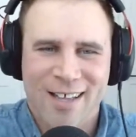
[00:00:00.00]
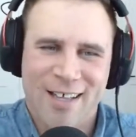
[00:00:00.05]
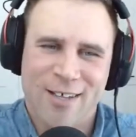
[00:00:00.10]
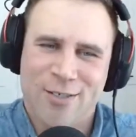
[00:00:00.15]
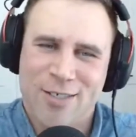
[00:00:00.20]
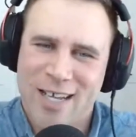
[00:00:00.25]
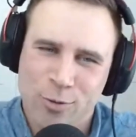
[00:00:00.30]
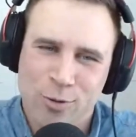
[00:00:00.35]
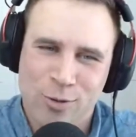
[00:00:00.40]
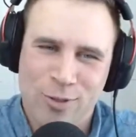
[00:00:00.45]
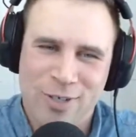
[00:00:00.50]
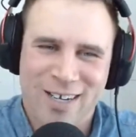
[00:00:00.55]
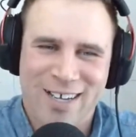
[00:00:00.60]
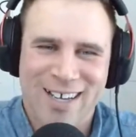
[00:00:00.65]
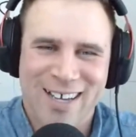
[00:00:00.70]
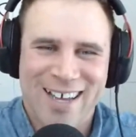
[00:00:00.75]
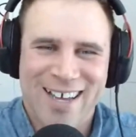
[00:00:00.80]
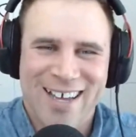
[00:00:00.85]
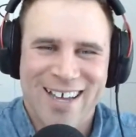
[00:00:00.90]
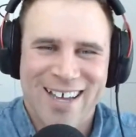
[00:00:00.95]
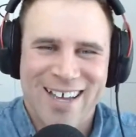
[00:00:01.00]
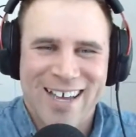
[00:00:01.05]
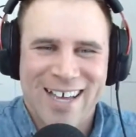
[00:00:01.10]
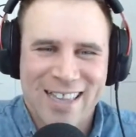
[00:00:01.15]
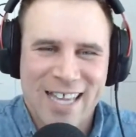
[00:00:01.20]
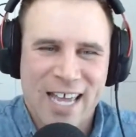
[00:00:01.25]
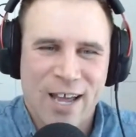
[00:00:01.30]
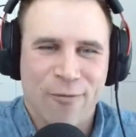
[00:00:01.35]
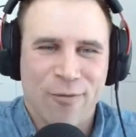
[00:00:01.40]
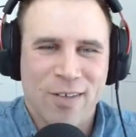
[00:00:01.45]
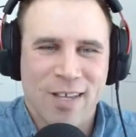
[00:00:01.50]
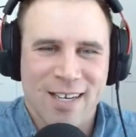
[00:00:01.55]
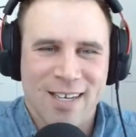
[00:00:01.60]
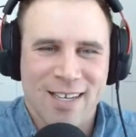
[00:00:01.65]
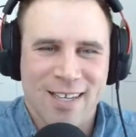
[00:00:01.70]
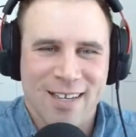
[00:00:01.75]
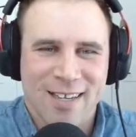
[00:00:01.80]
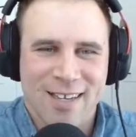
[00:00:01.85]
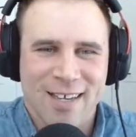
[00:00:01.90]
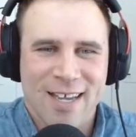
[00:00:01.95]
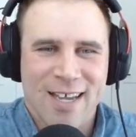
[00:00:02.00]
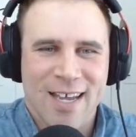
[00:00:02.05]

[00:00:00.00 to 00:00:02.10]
as who left it.